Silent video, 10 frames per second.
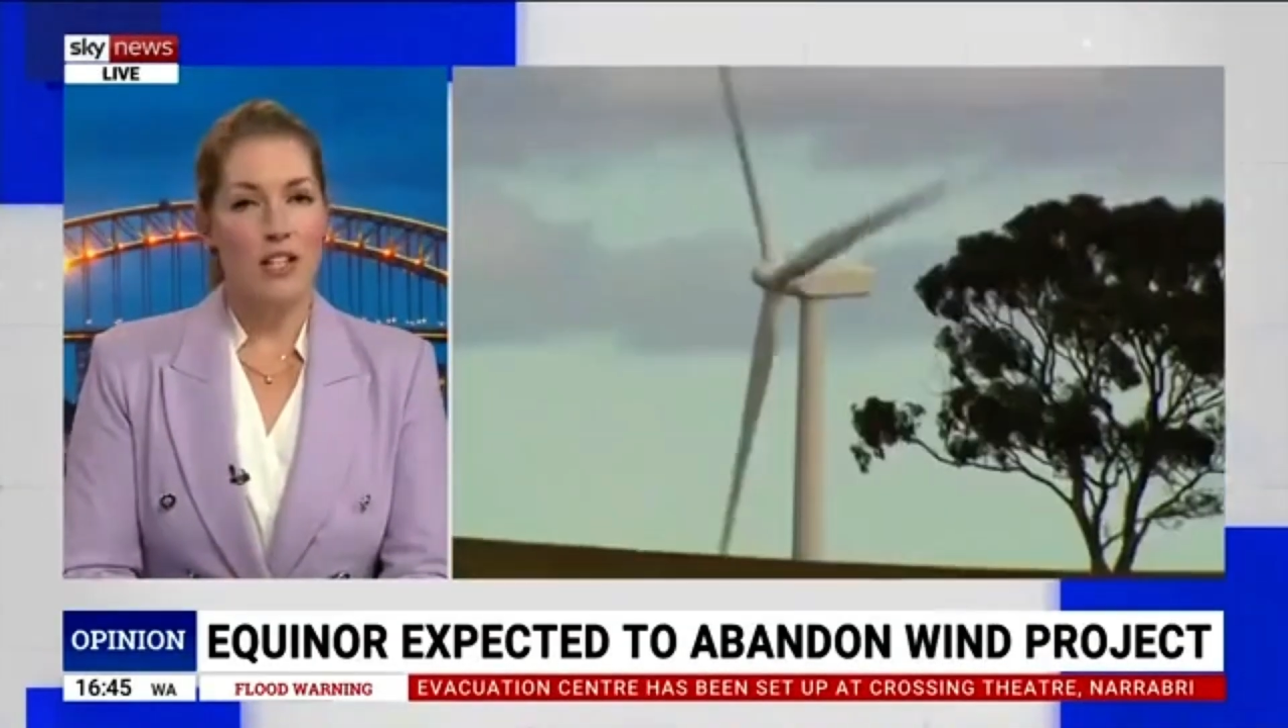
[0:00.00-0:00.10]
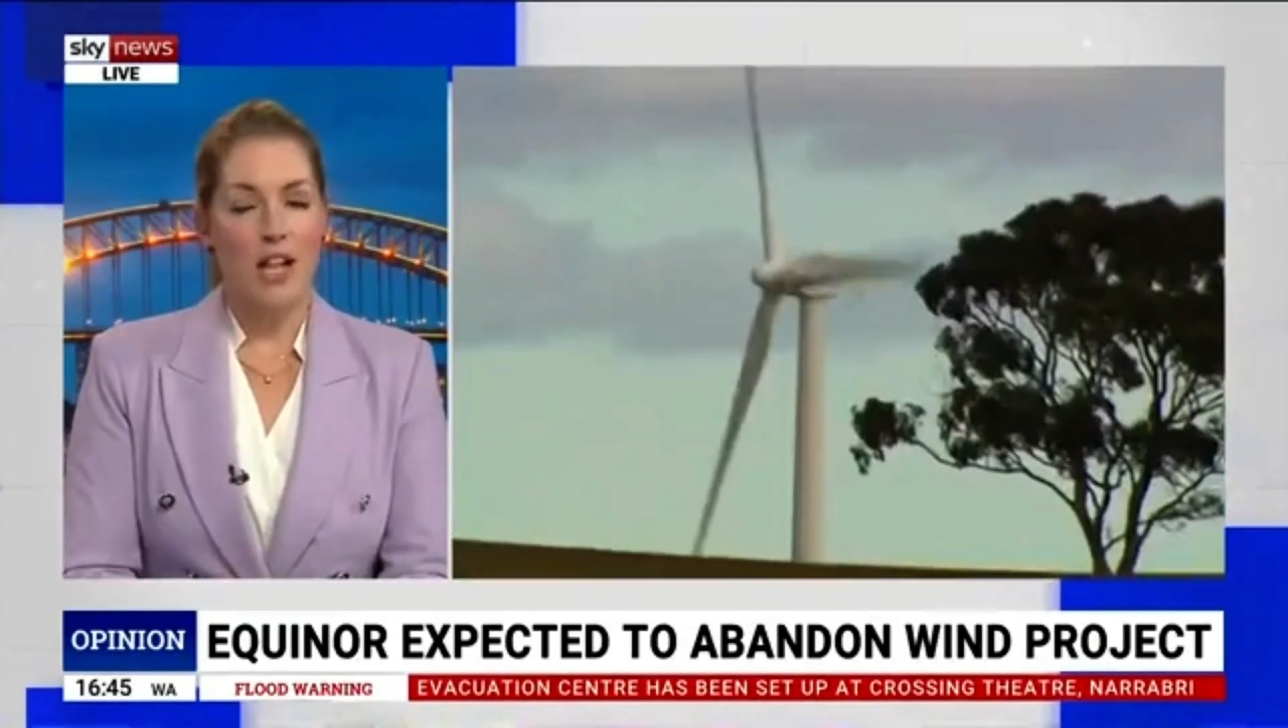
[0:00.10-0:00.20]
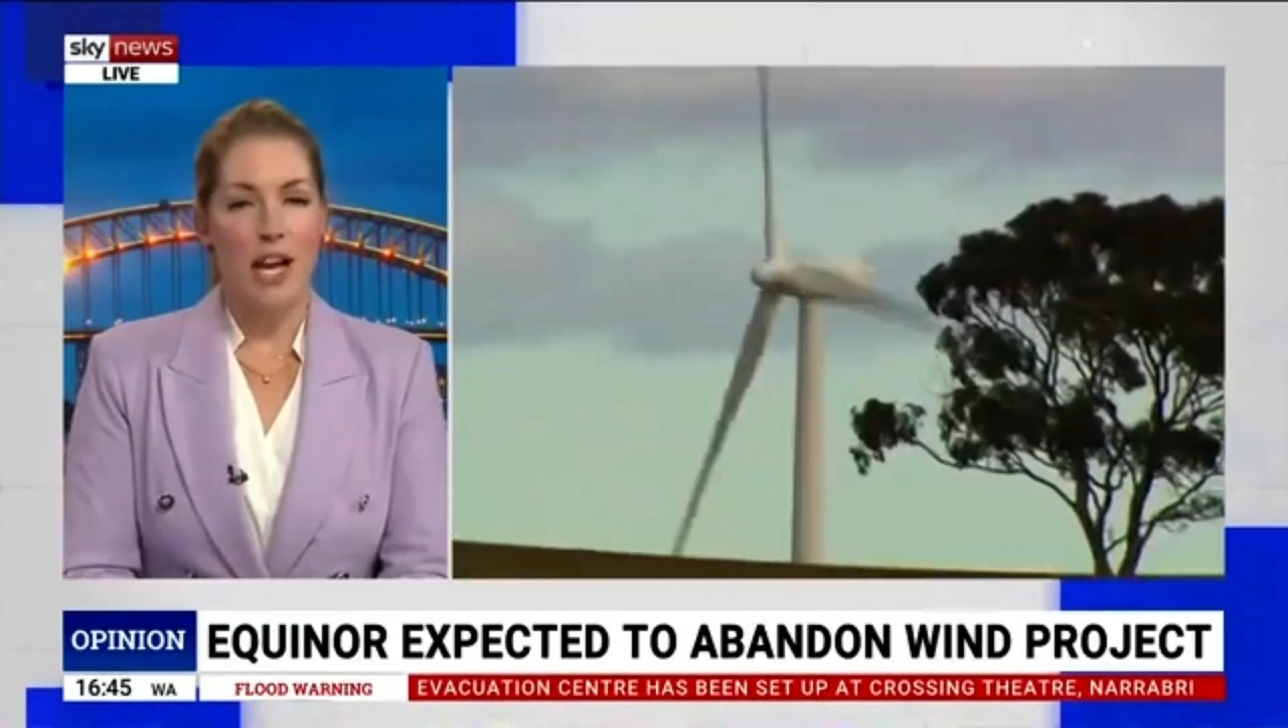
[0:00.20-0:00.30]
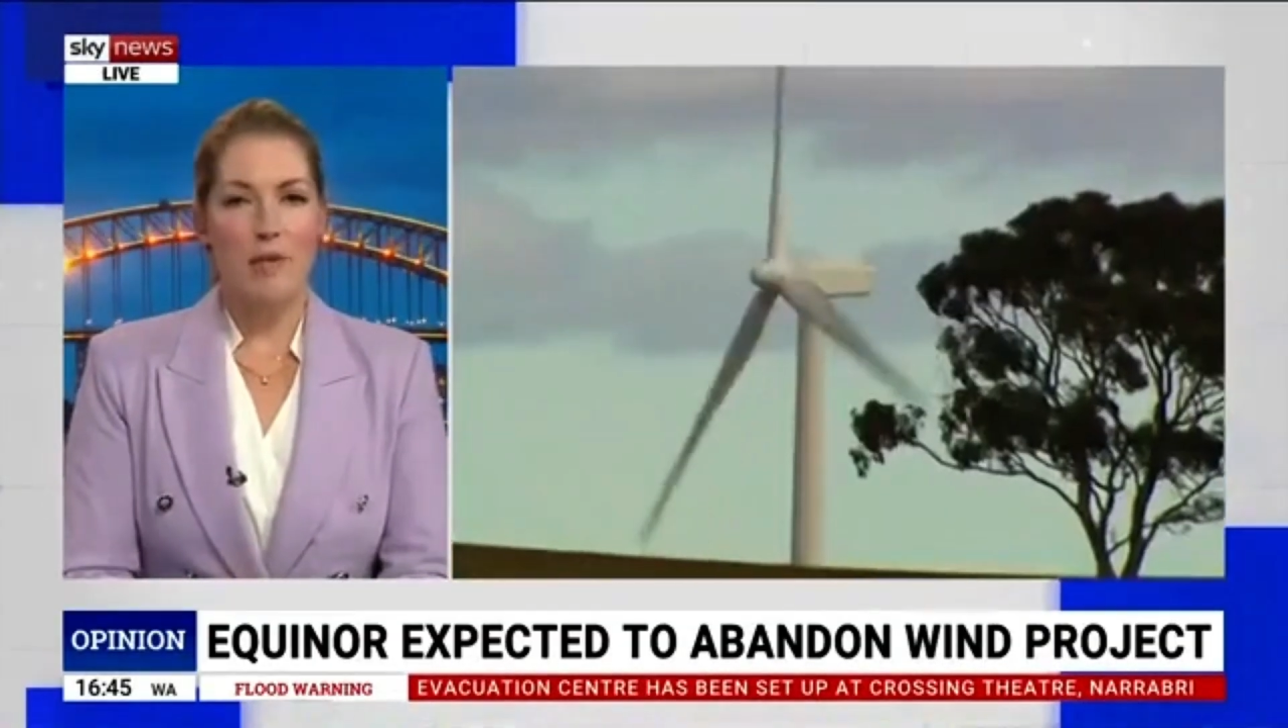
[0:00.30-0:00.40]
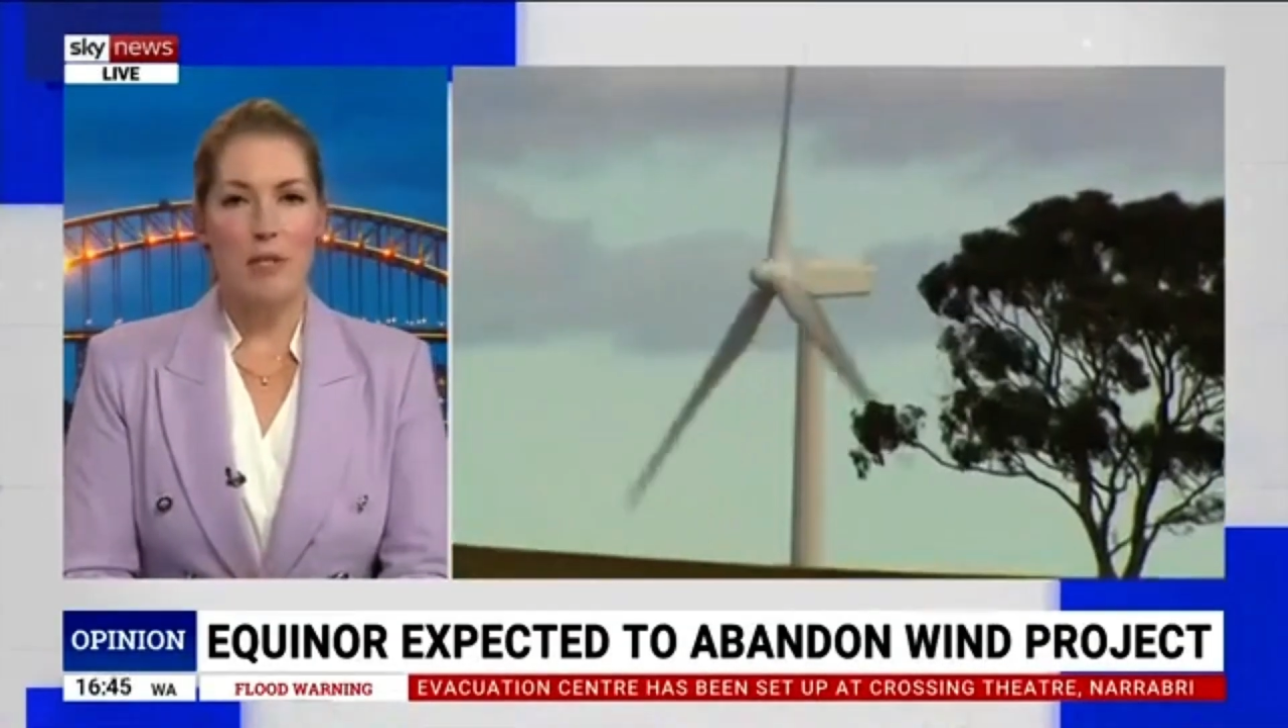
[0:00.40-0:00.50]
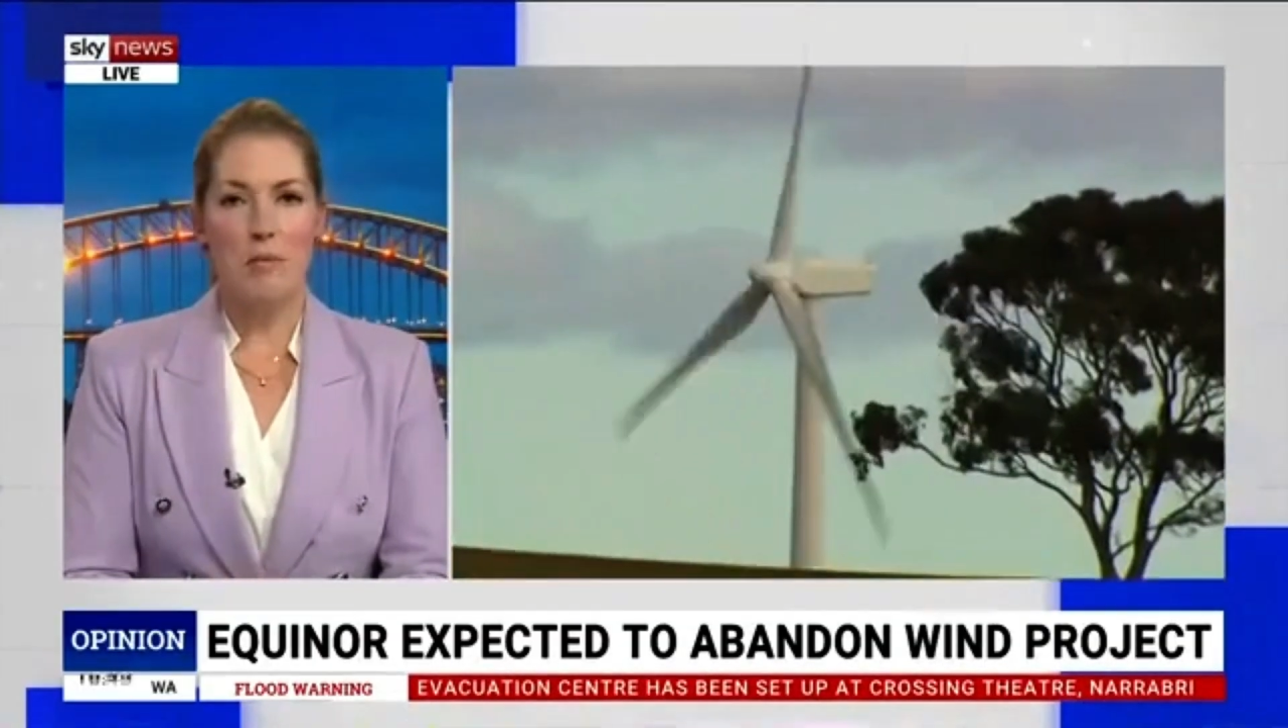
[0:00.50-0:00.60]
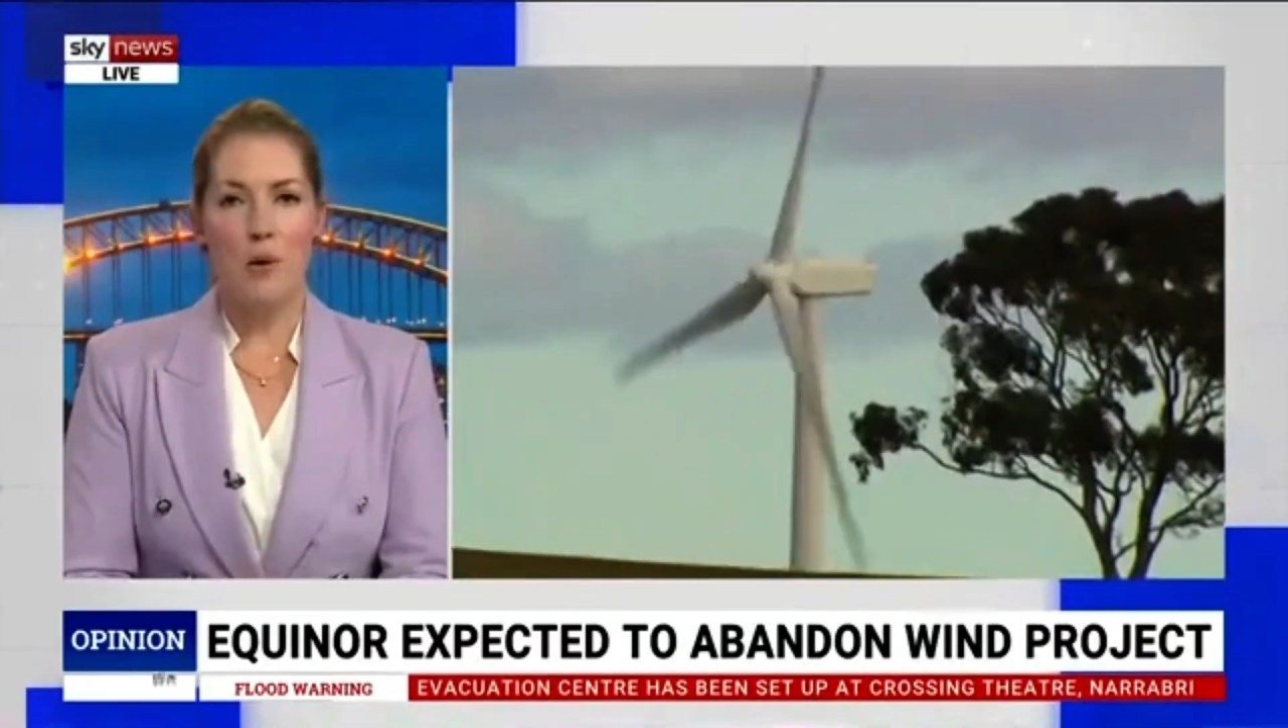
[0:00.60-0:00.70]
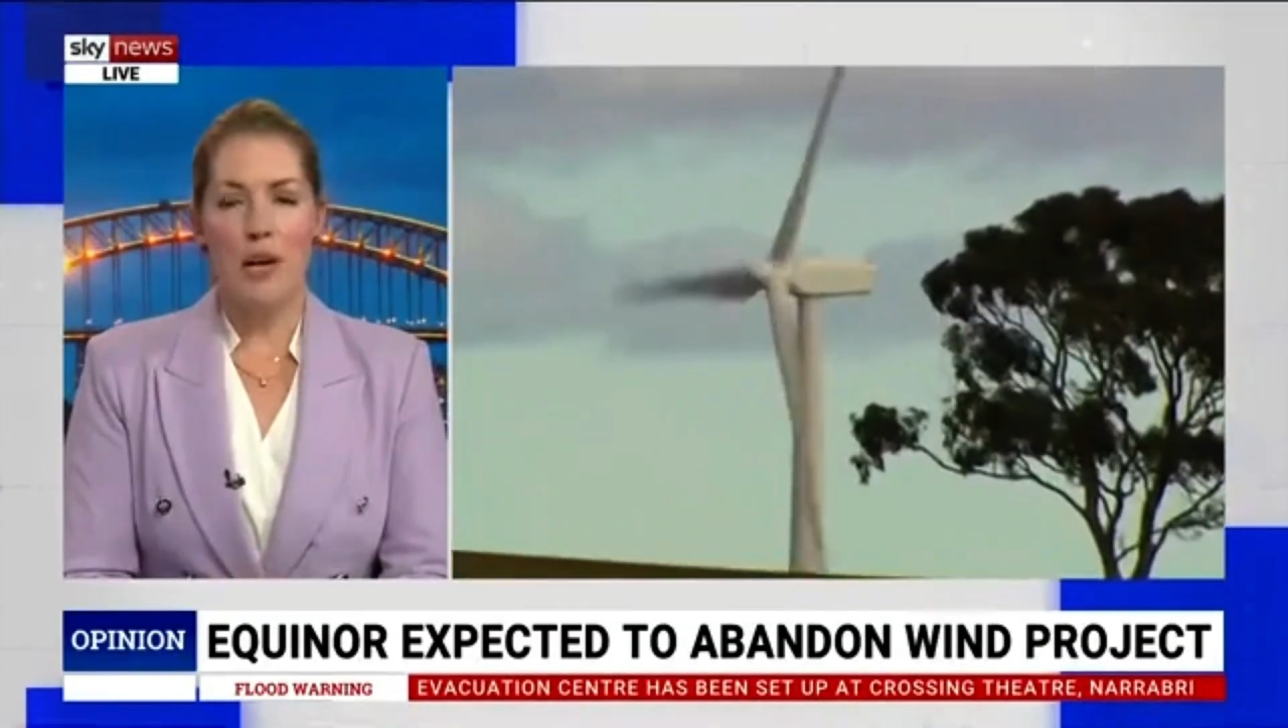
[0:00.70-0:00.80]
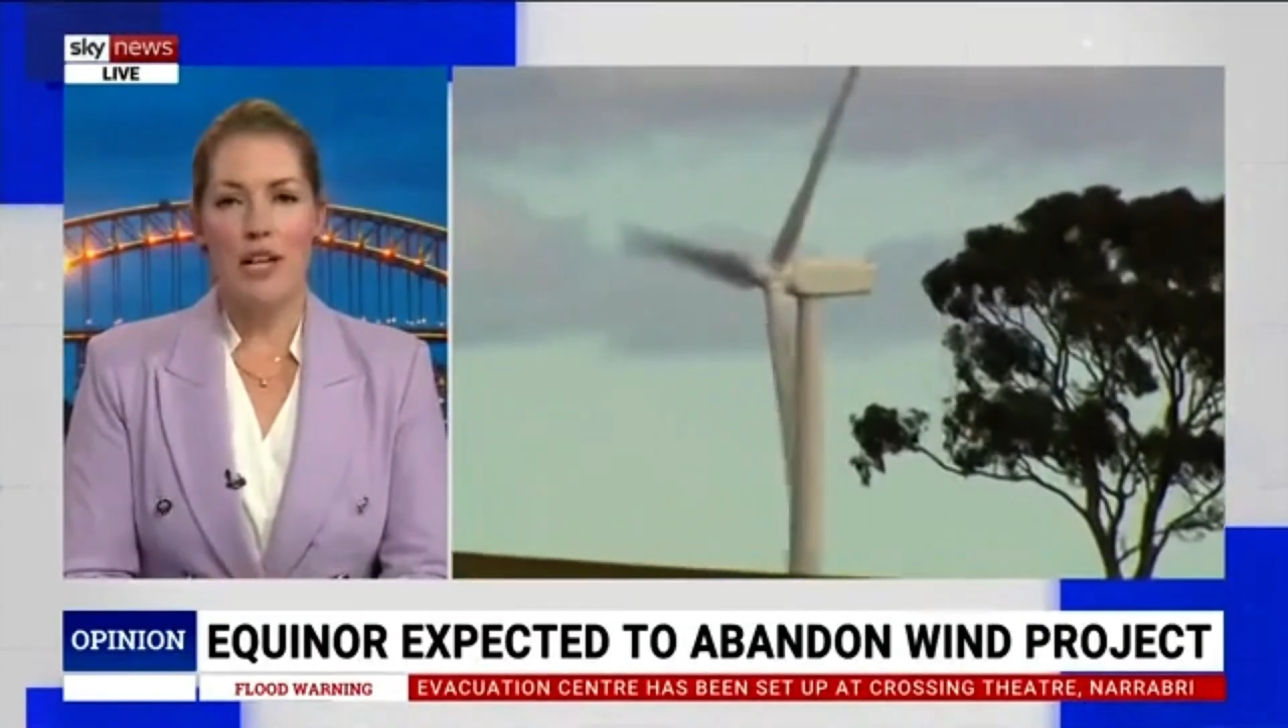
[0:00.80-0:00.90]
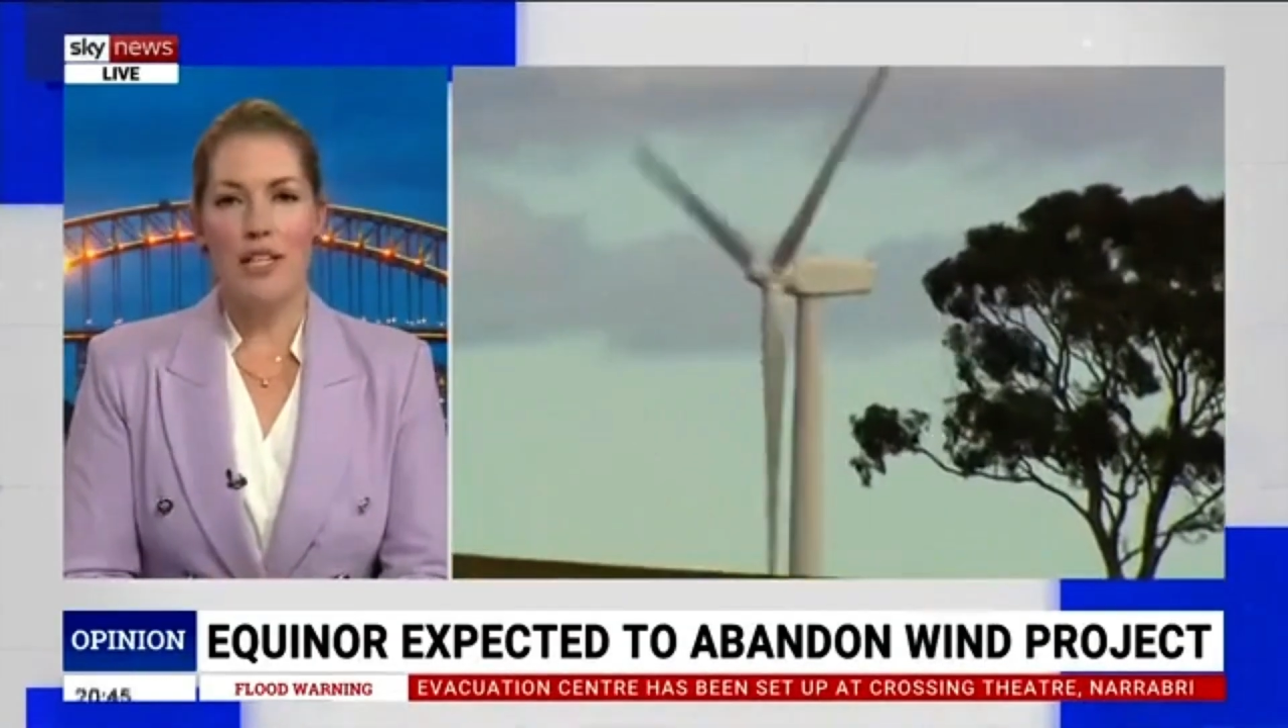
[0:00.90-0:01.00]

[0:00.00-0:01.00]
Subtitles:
James's point,